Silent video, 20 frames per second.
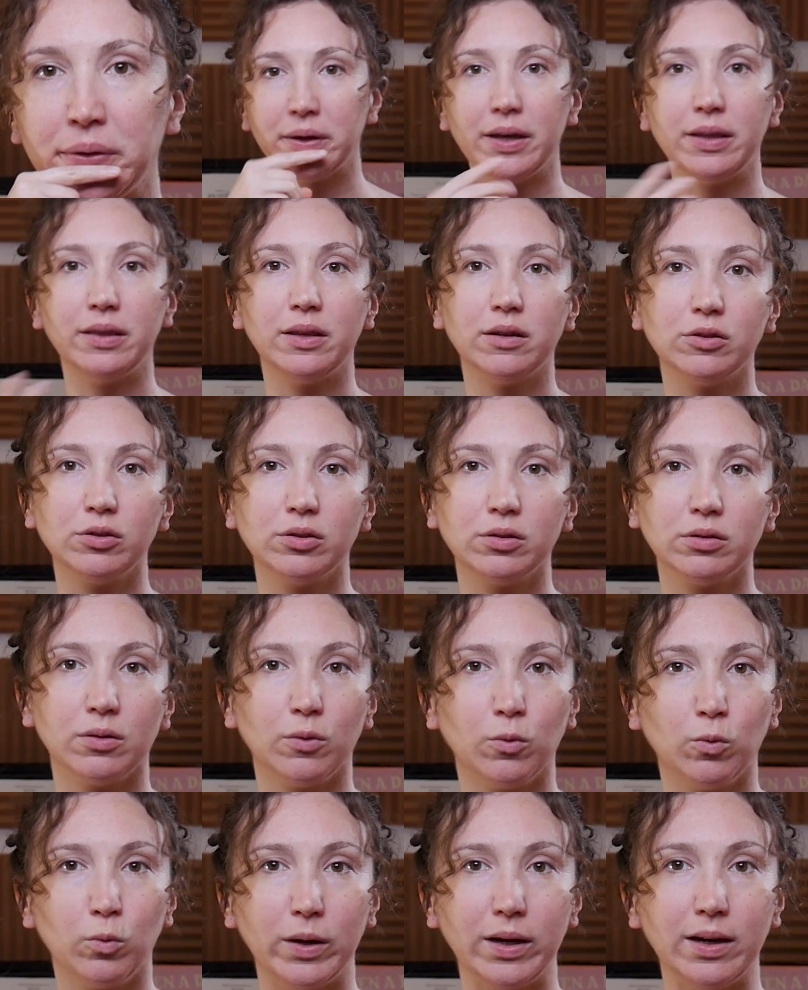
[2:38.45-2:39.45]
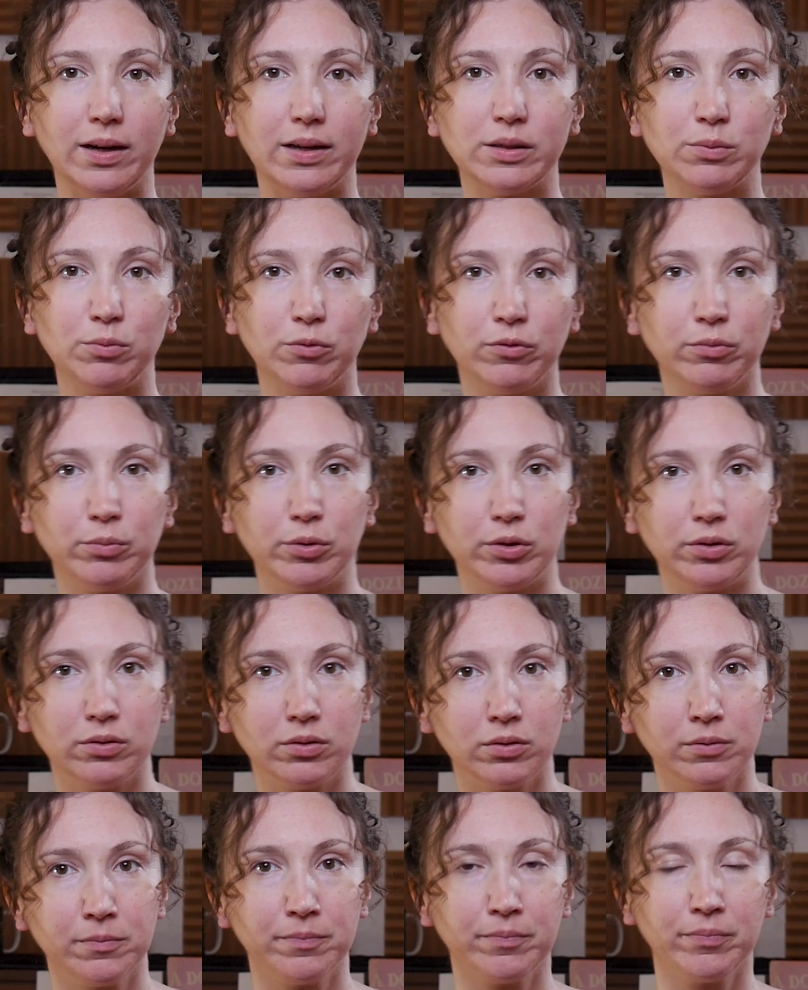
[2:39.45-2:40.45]
And there's way less
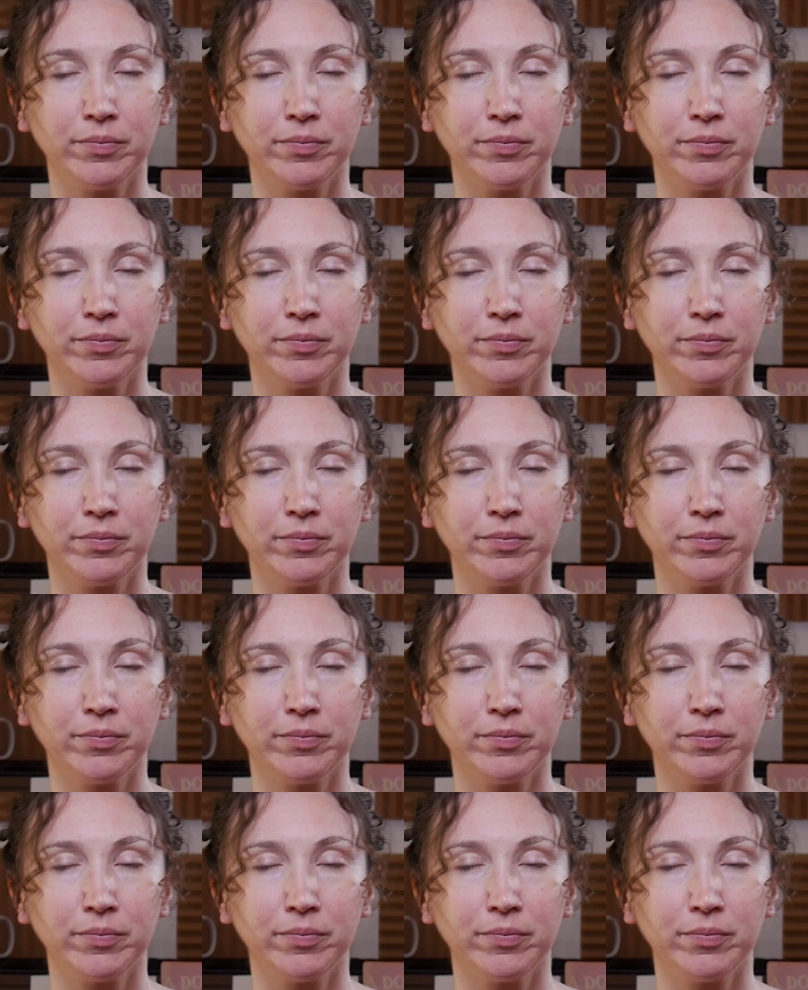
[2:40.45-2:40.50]
movement.